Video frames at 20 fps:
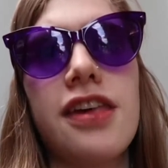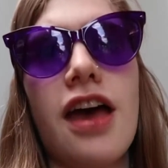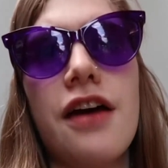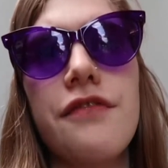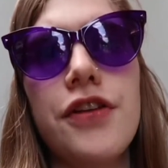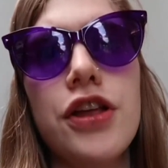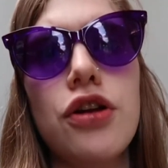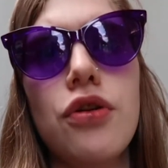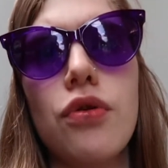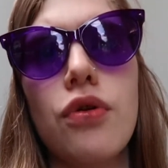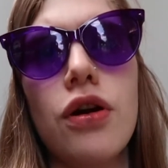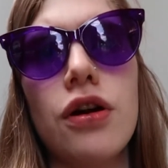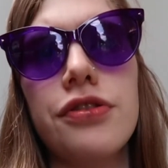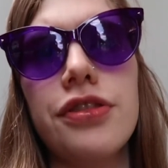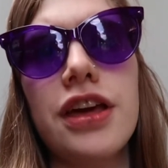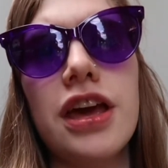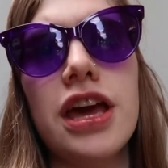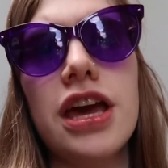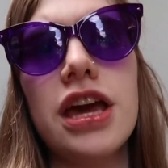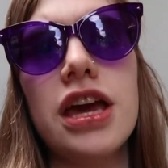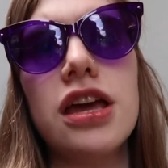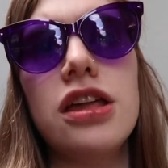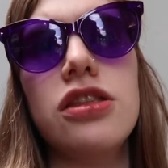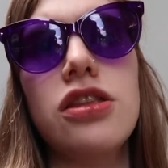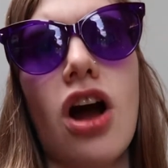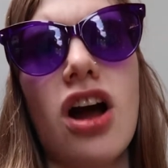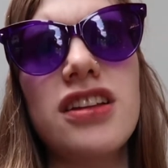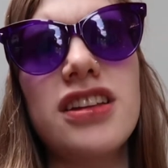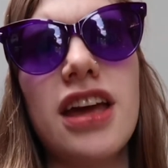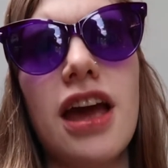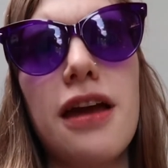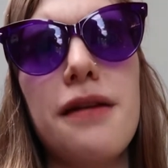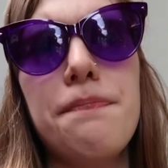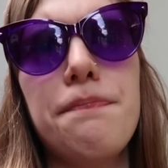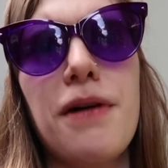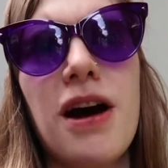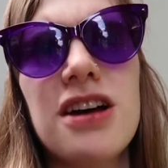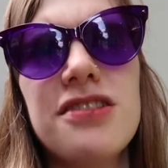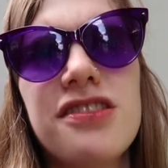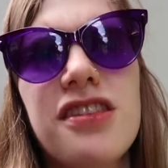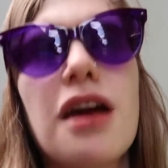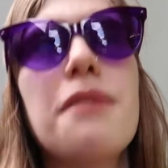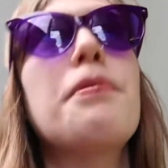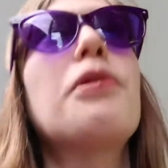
7 or the 98 bus, I